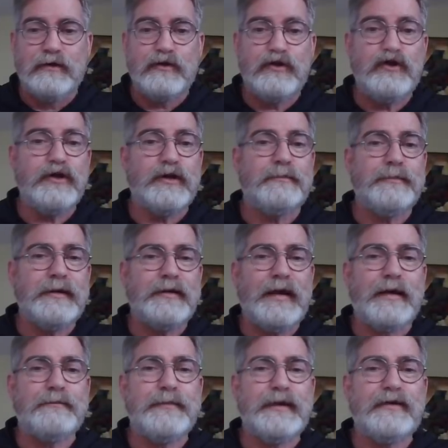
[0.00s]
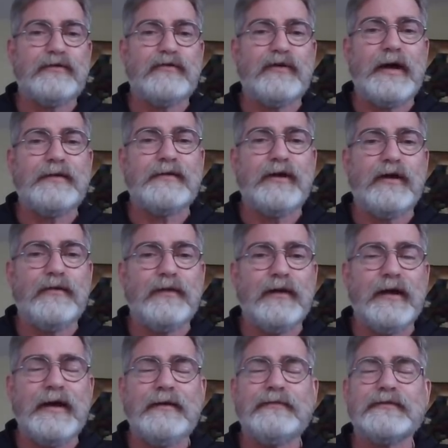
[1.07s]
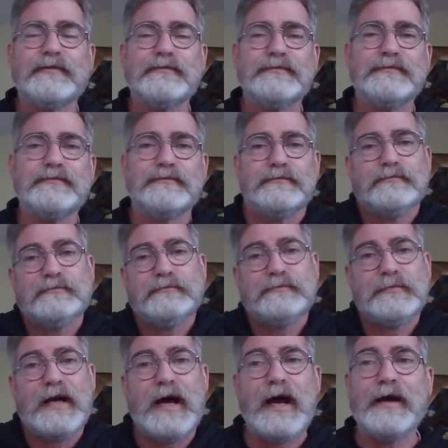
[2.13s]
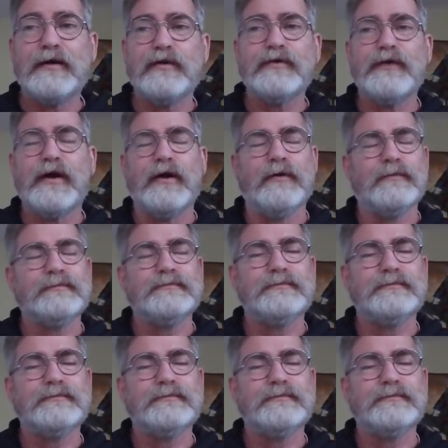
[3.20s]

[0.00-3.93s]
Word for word: Could it be that beast right there on the left? I don't know.